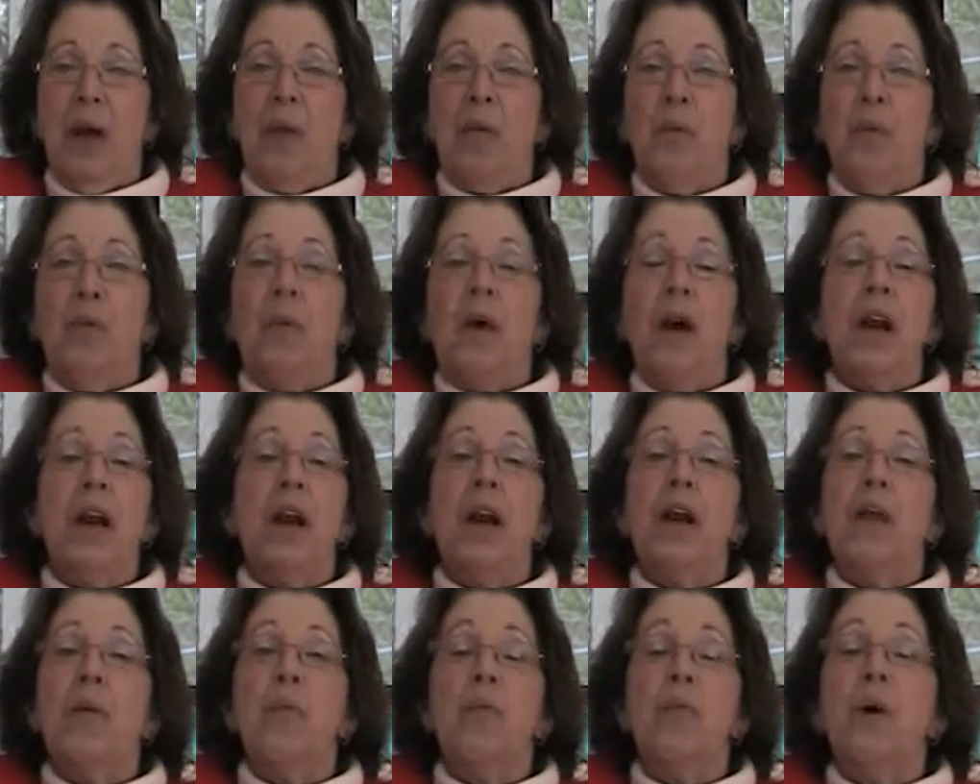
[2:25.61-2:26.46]
what
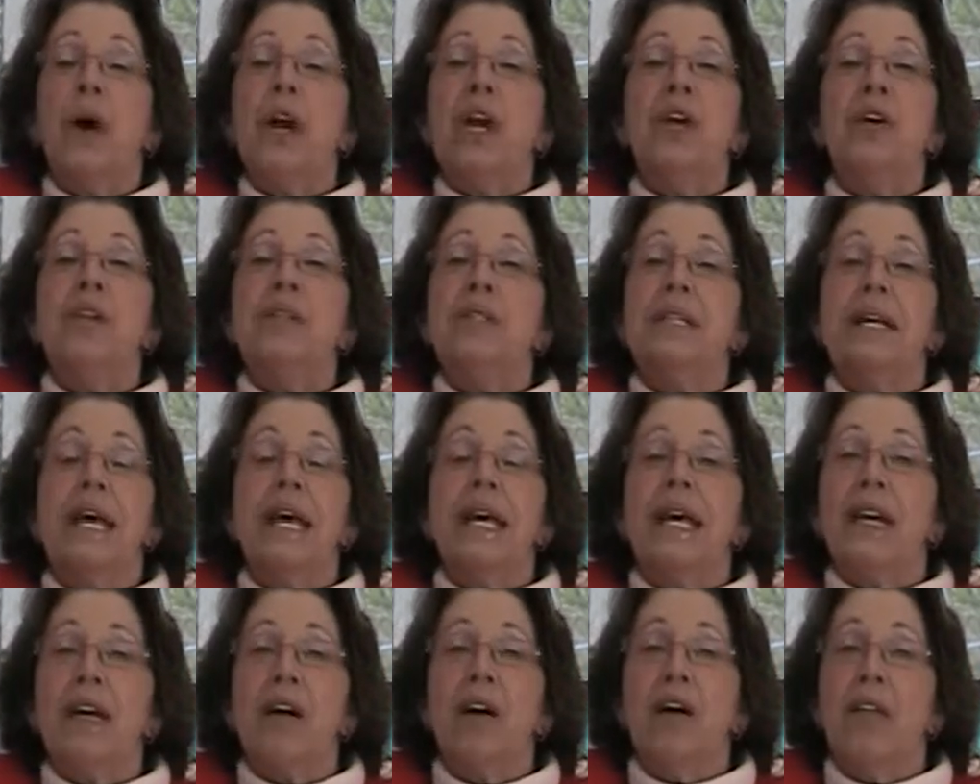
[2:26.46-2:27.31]
are you
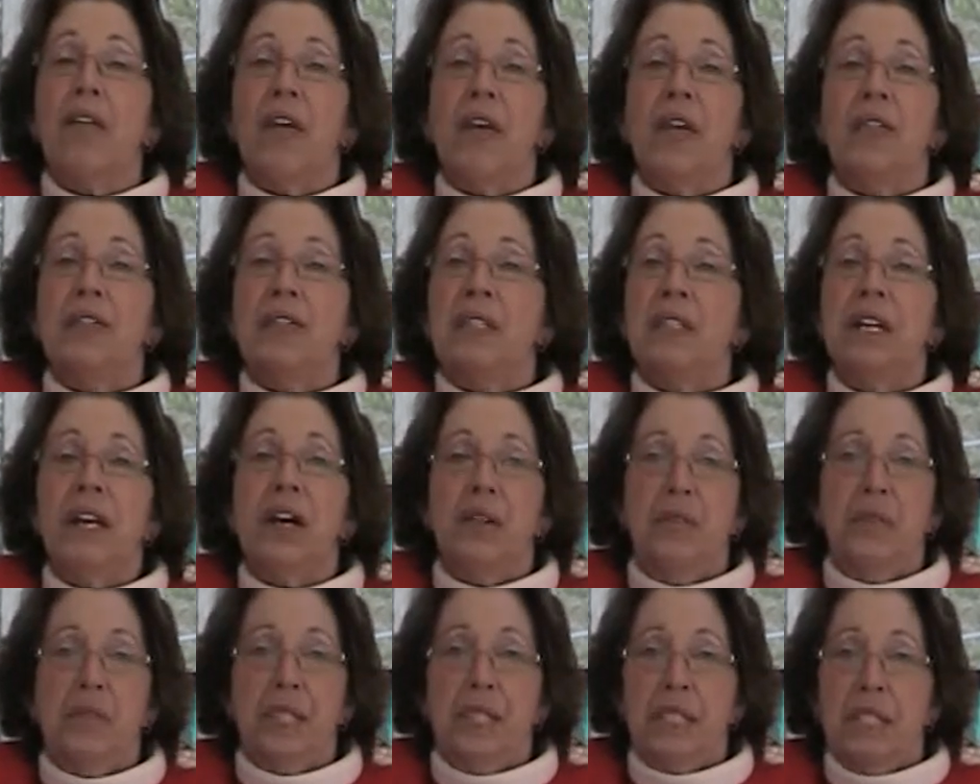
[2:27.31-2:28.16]
taking all those
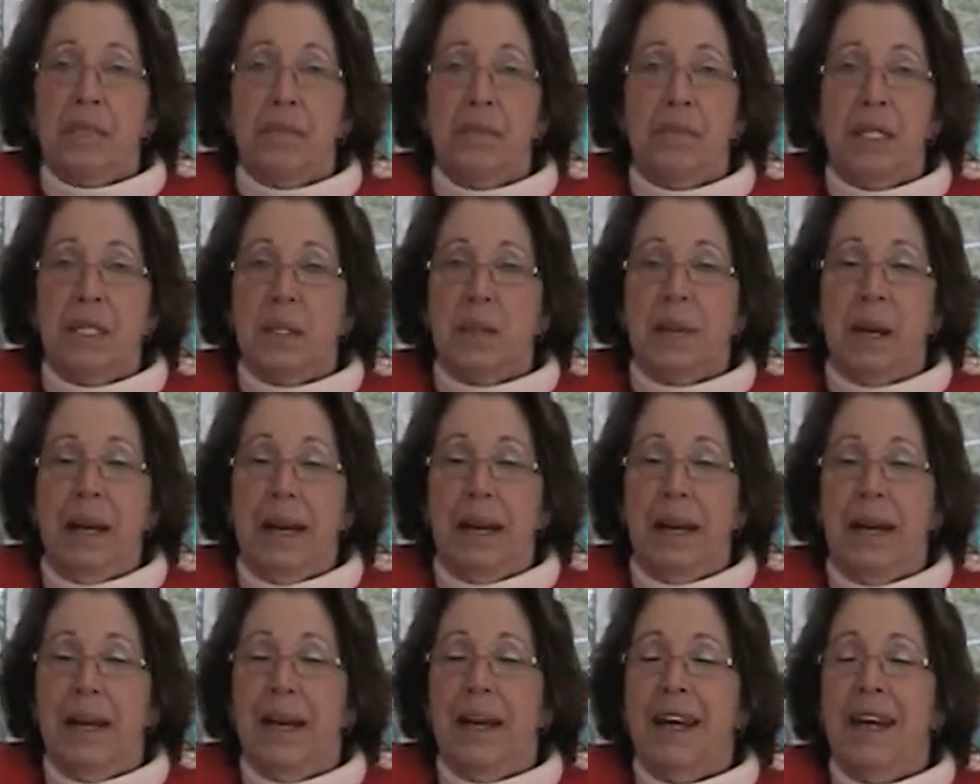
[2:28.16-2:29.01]
notes, Miss
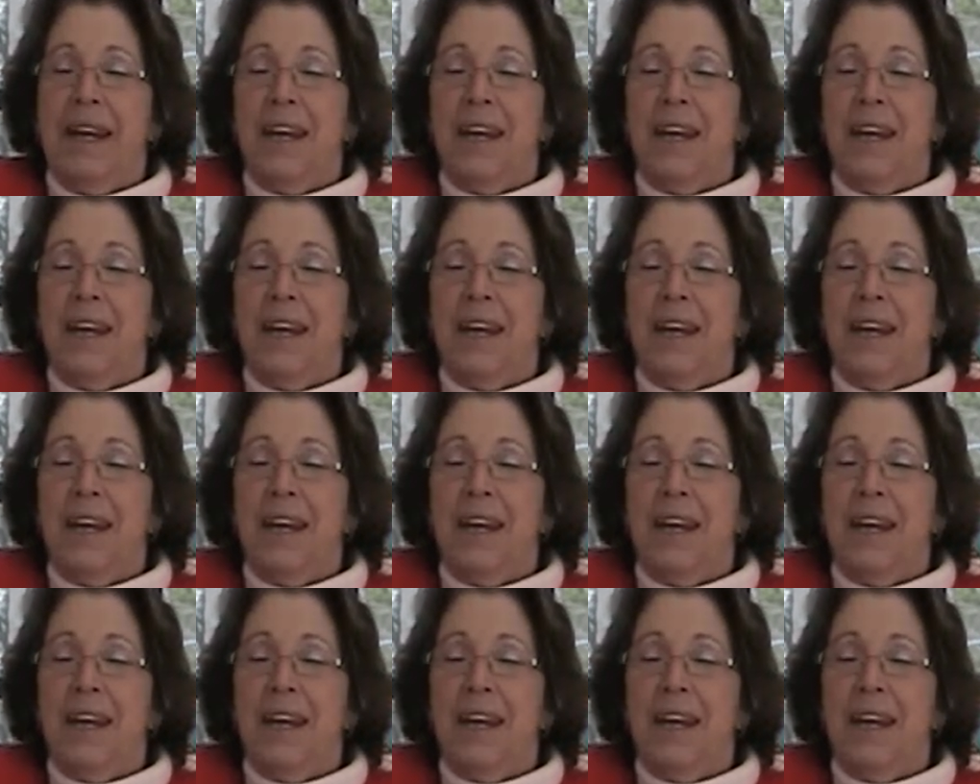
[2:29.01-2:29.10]
Penn?